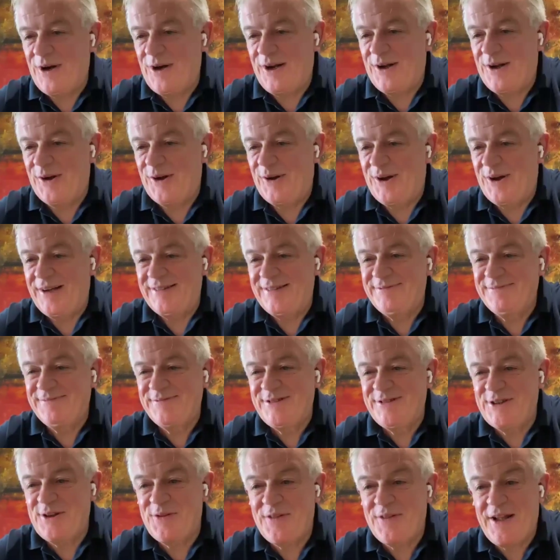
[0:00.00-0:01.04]
kind.
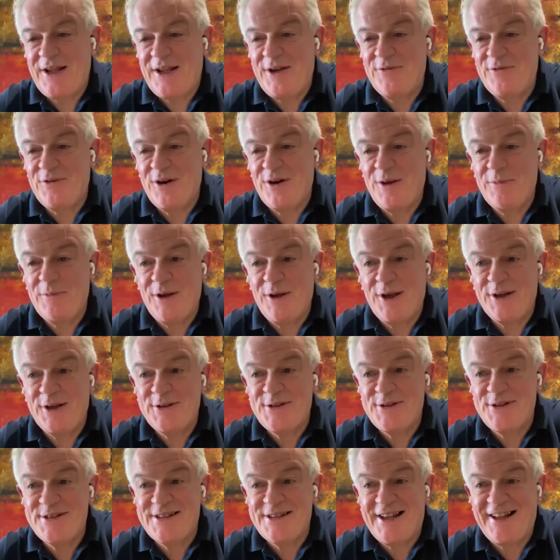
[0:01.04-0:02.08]
So thank you very
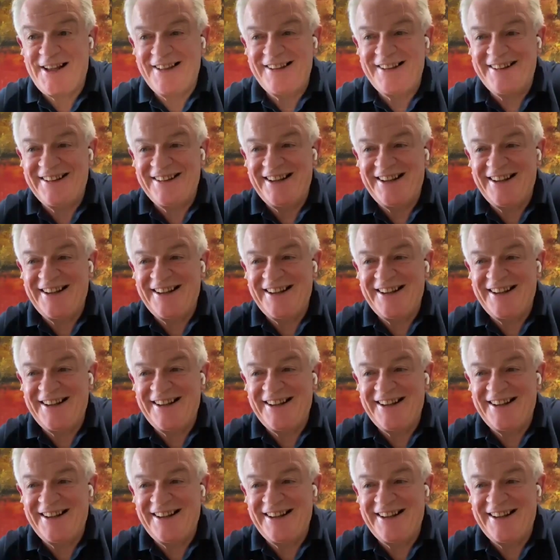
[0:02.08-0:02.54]
much. Does that, I think that